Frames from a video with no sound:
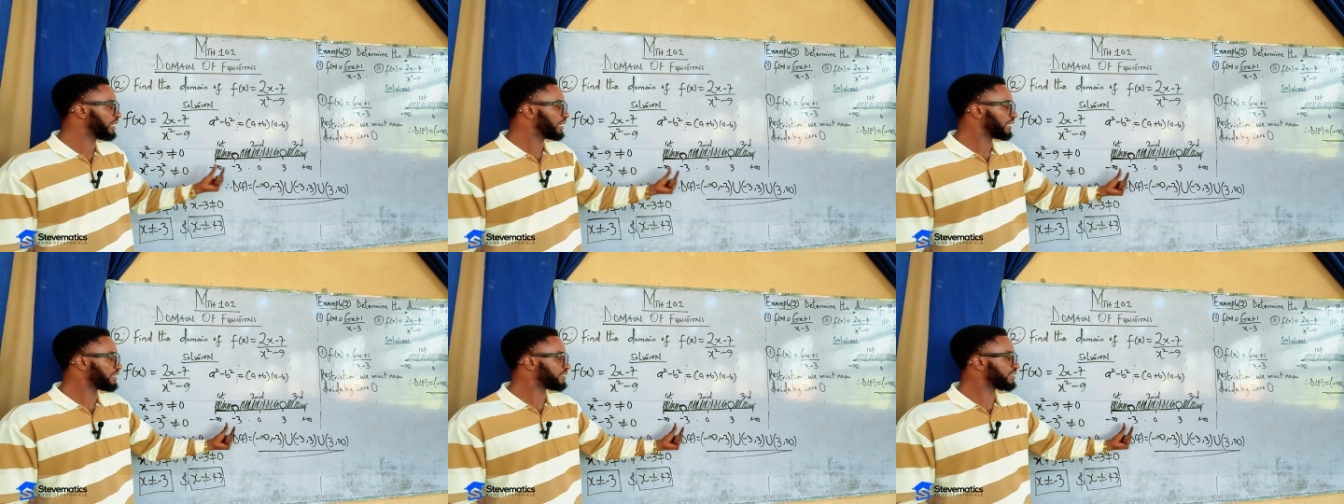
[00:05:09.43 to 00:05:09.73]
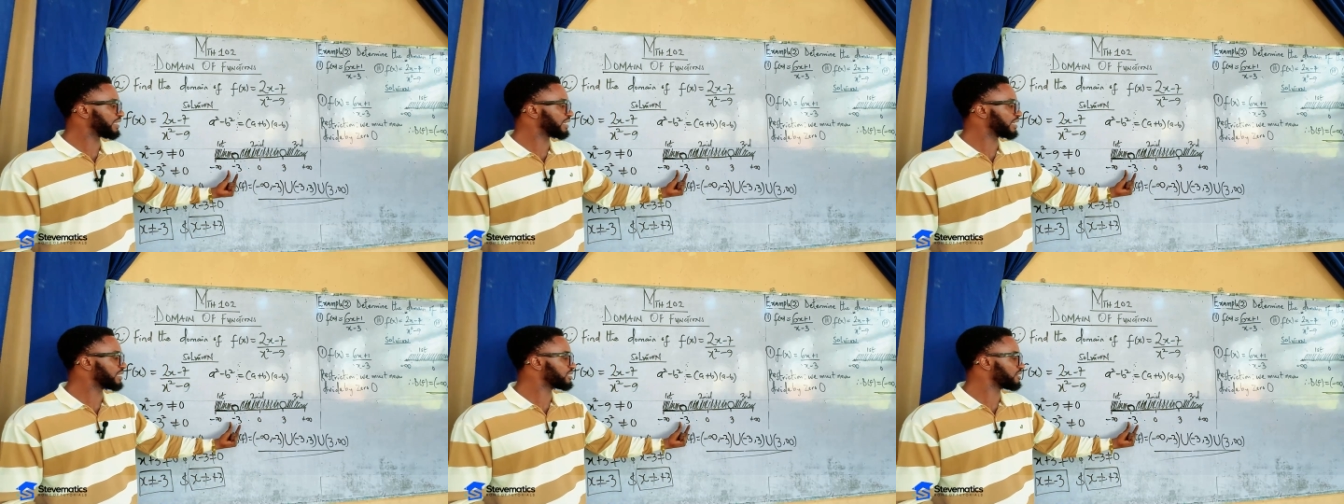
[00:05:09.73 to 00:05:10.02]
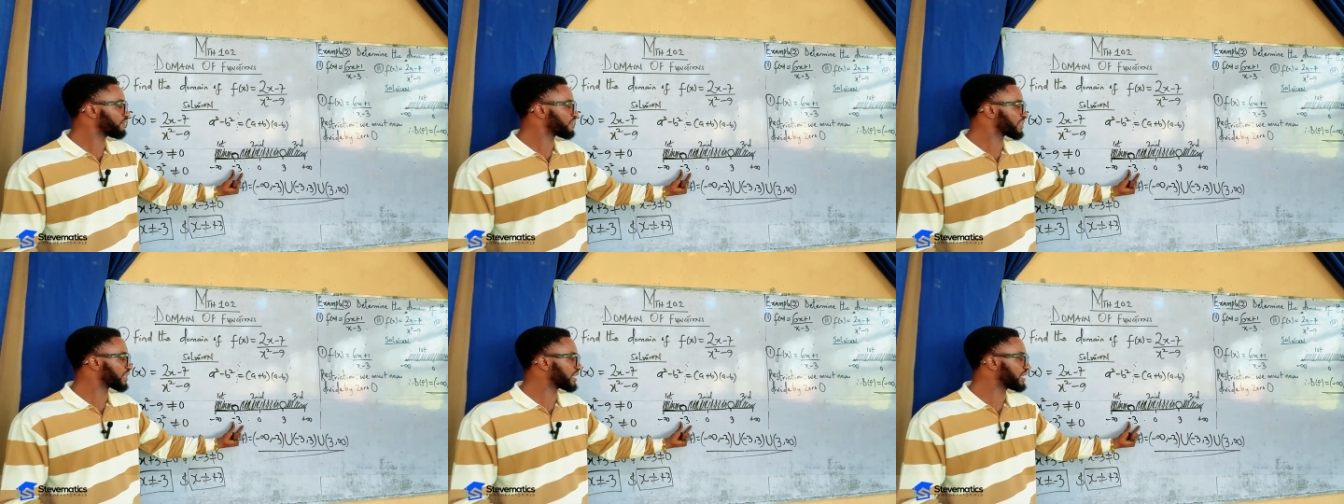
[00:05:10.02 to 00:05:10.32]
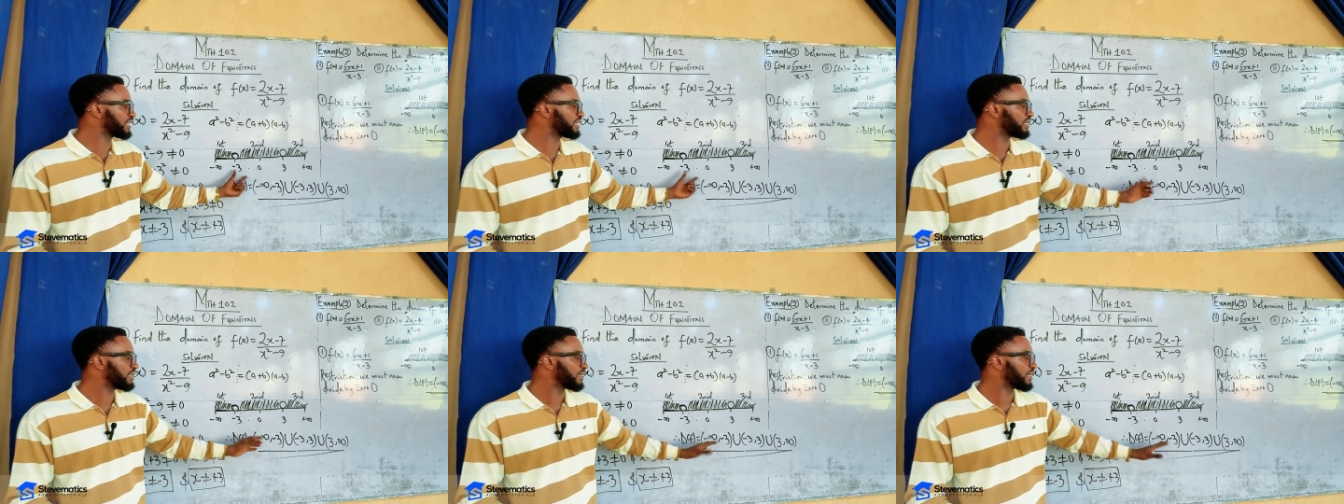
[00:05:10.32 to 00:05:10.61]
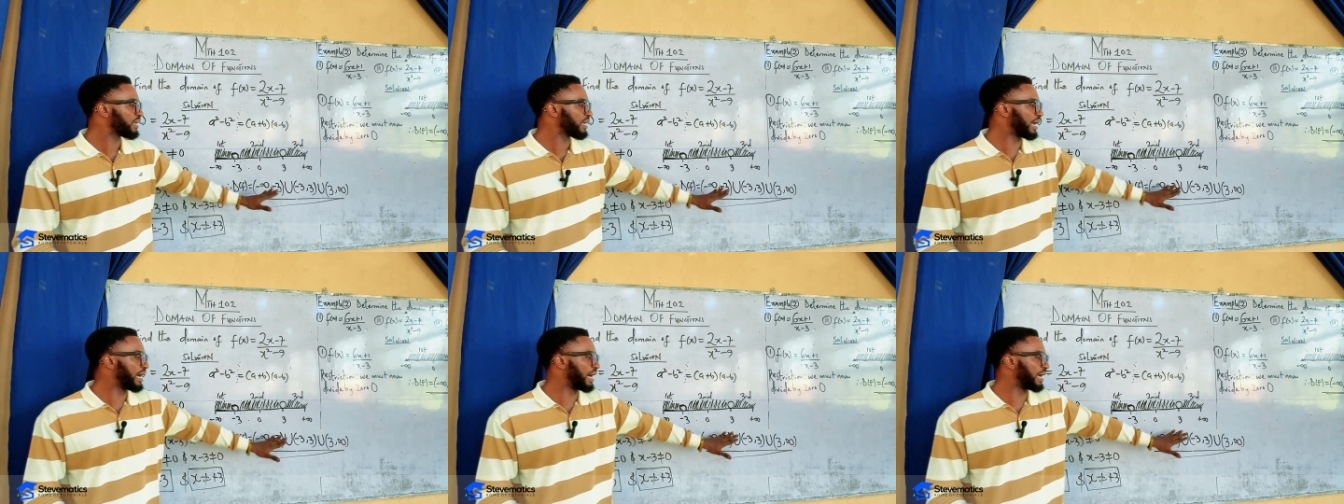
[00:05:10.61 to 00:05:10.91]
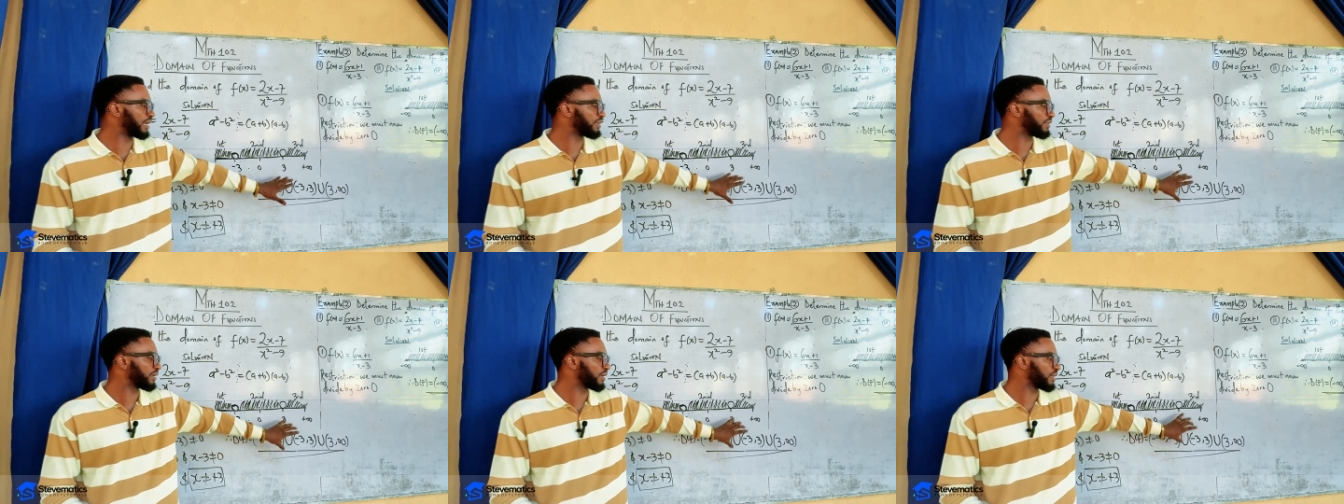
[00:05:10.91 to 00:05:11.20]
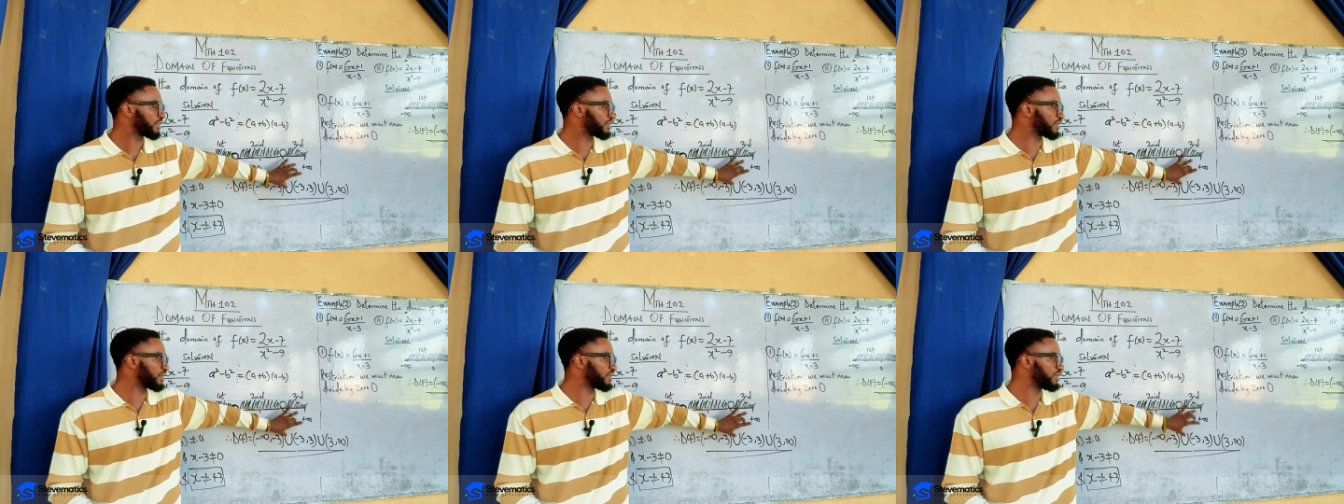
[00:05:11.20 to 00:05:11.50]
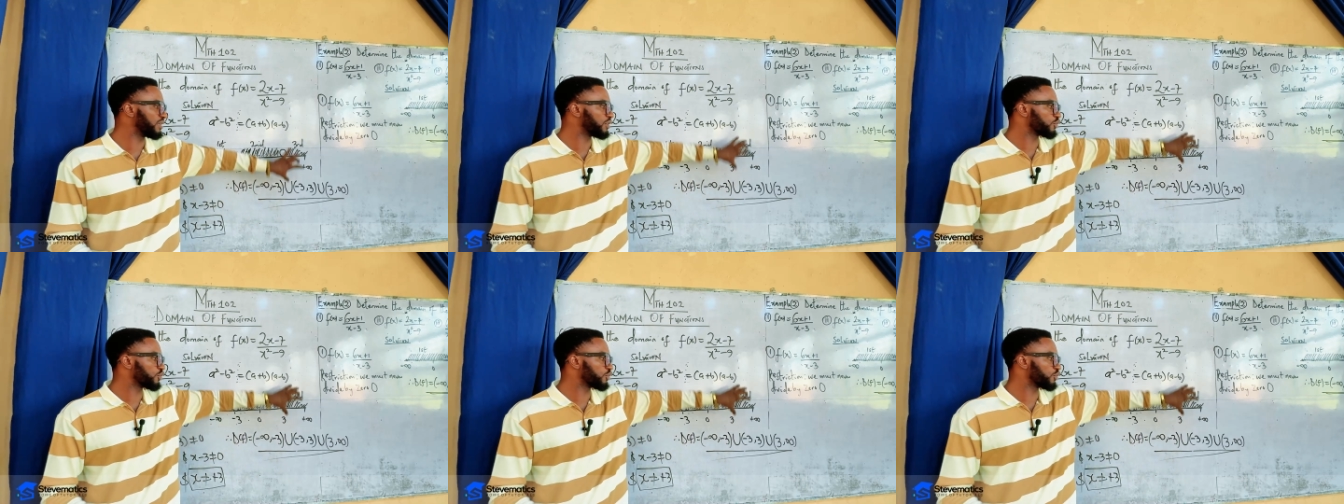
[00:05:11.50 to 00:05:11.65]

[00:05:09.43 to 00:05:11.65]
is negative 3 and 3.